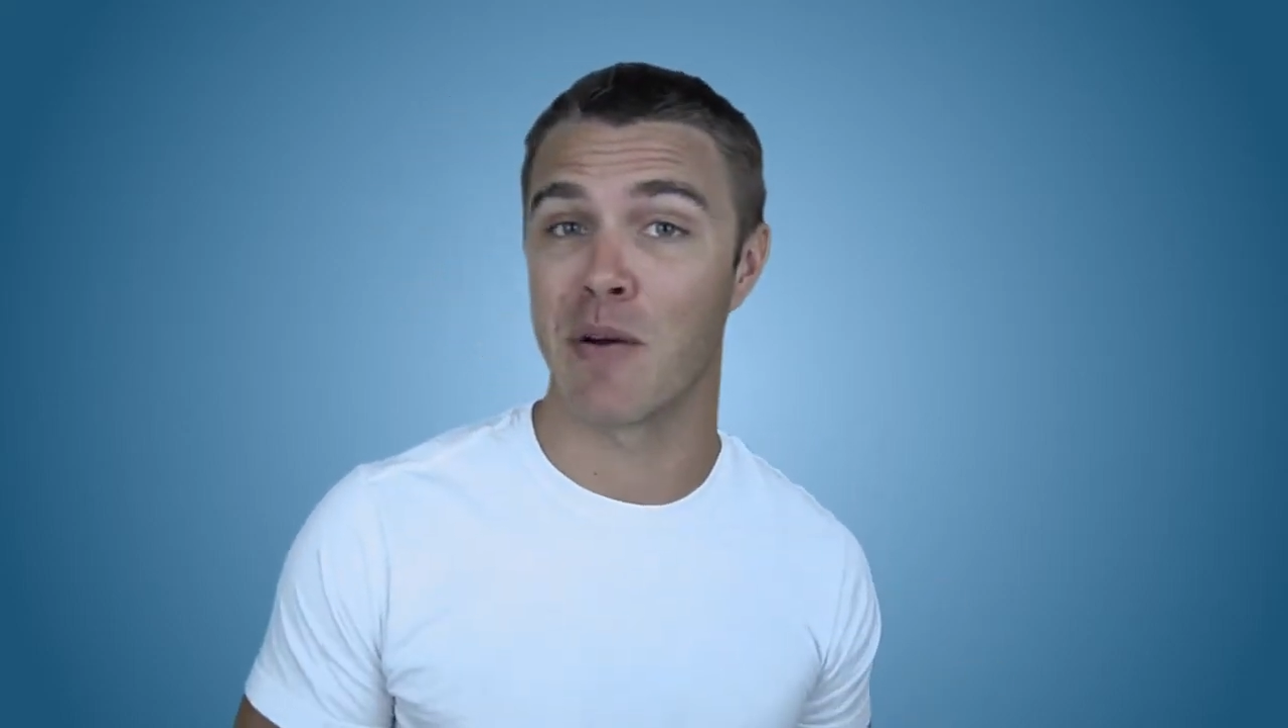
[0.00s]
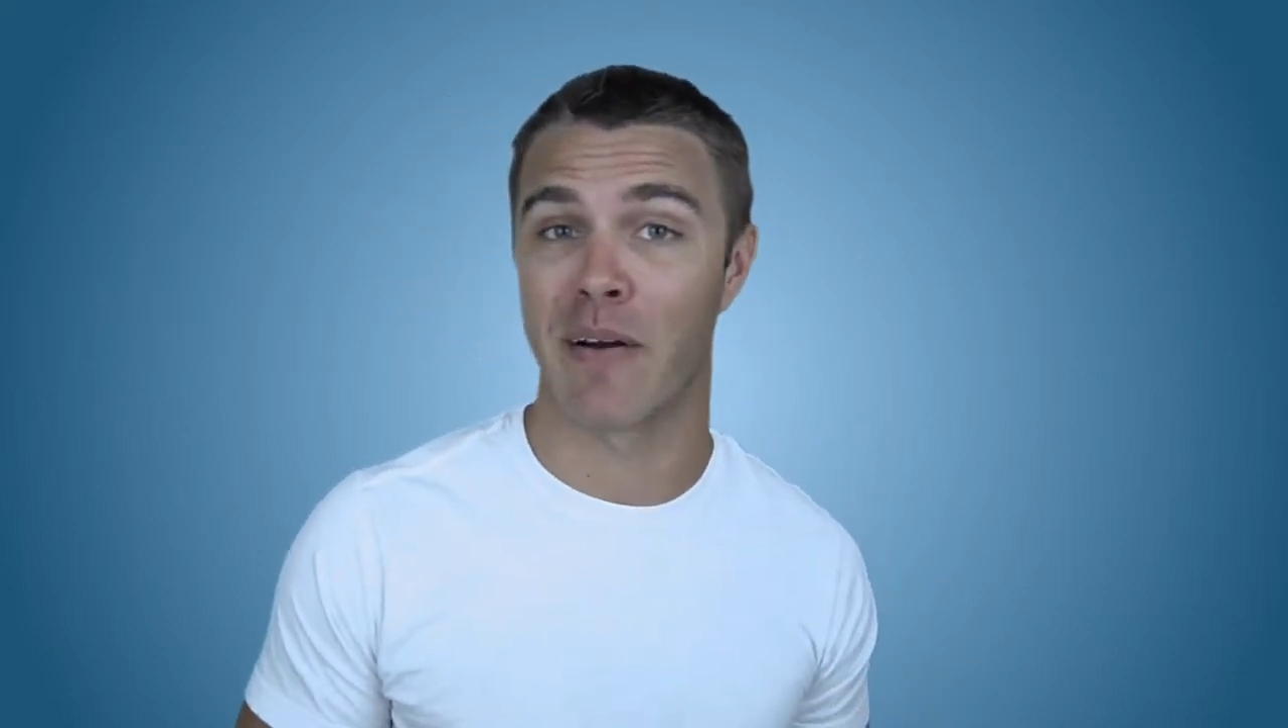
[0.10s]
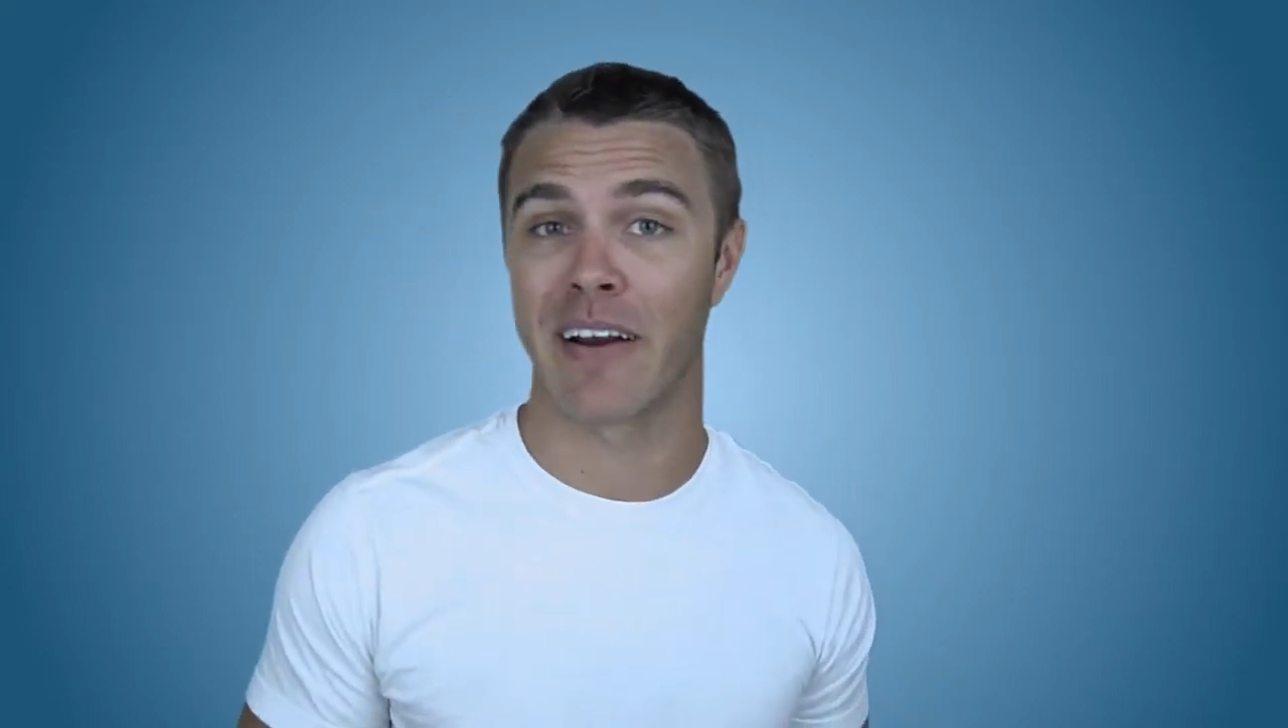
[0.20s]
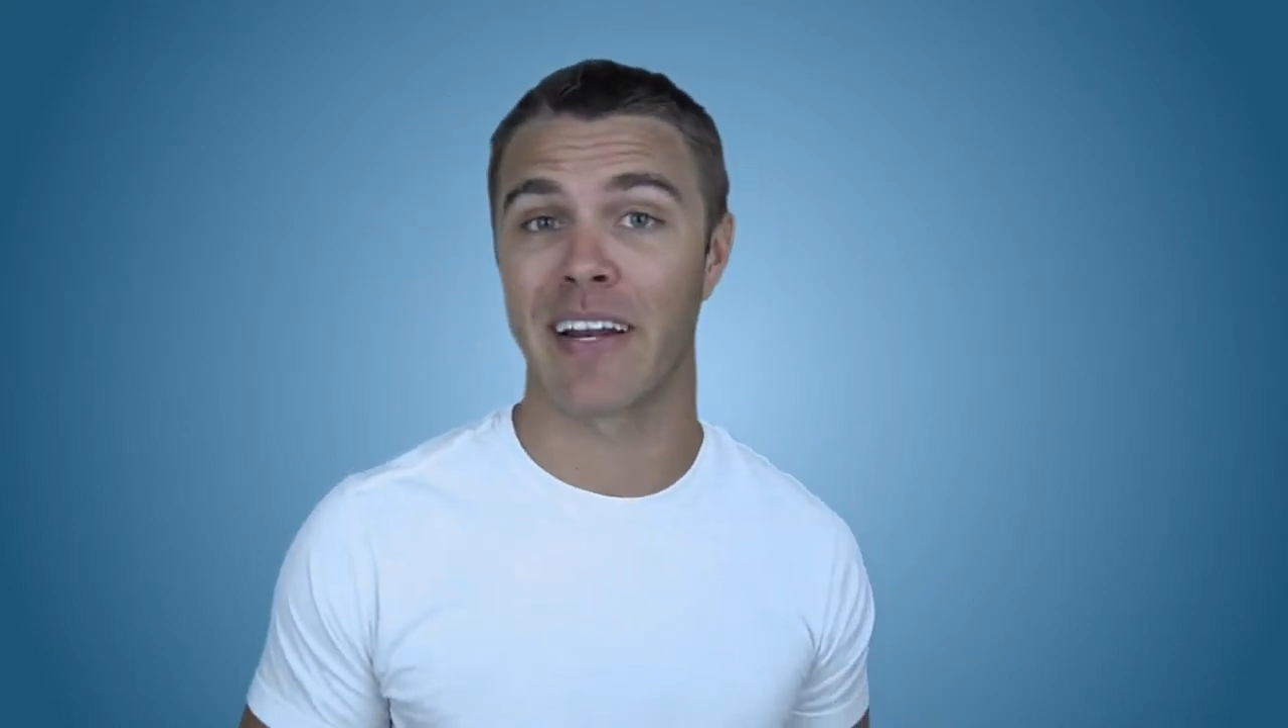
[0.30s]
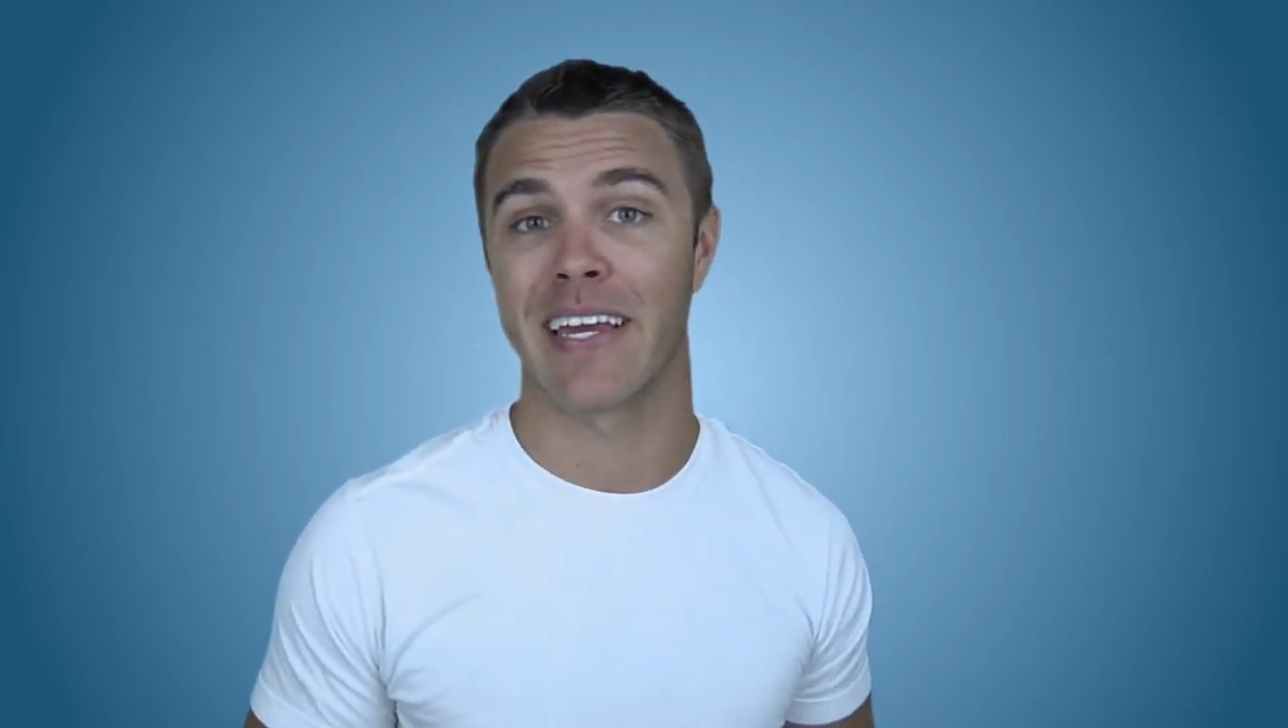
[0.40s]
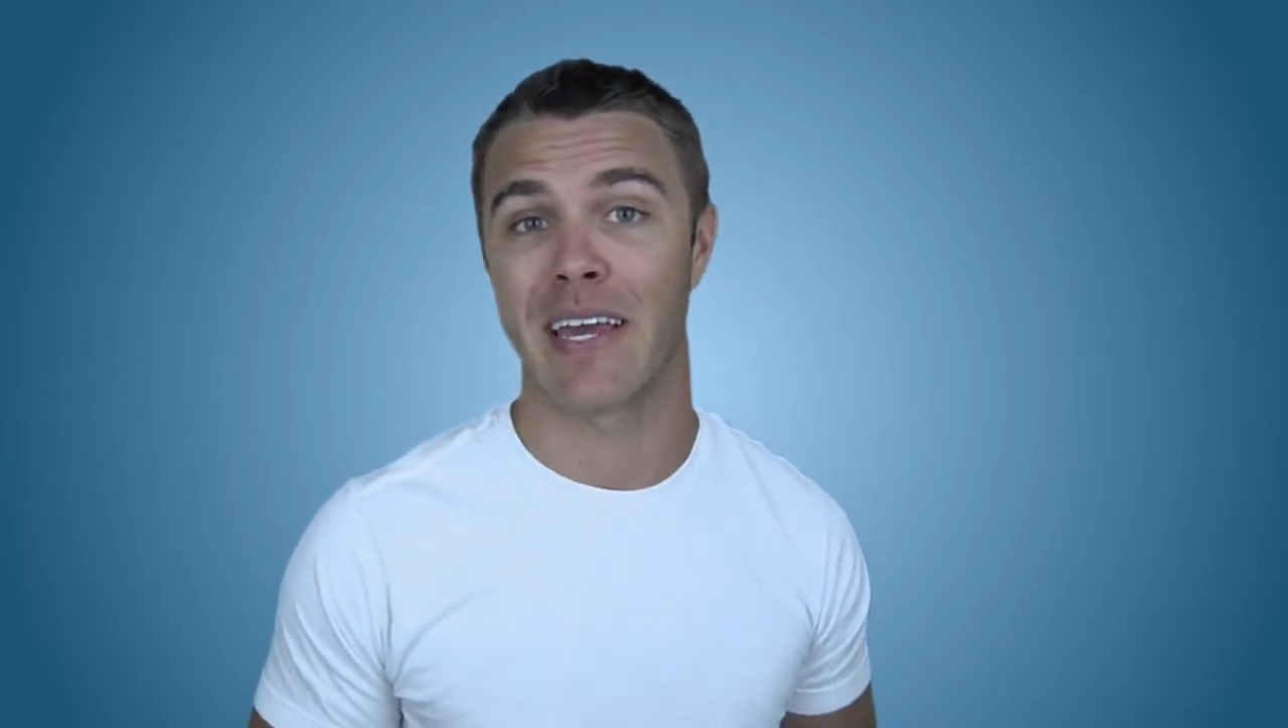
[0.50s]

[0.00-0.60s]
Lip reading: marketing